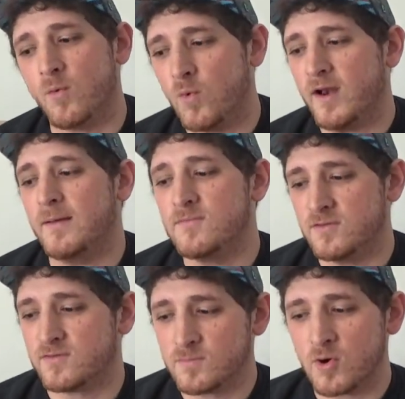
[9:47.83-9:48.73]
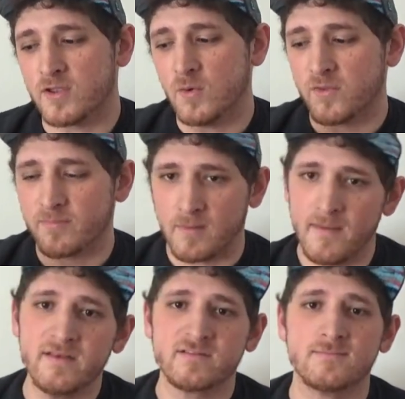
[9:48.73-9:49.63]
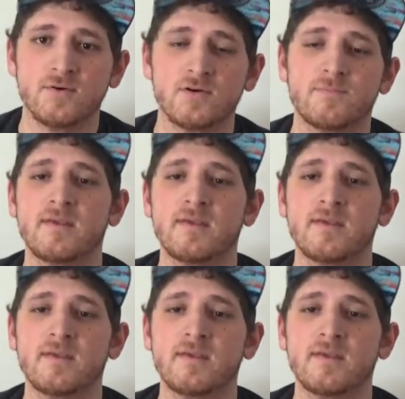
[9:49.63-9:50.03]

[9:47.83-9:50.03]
when I'm smoking with my mason bowl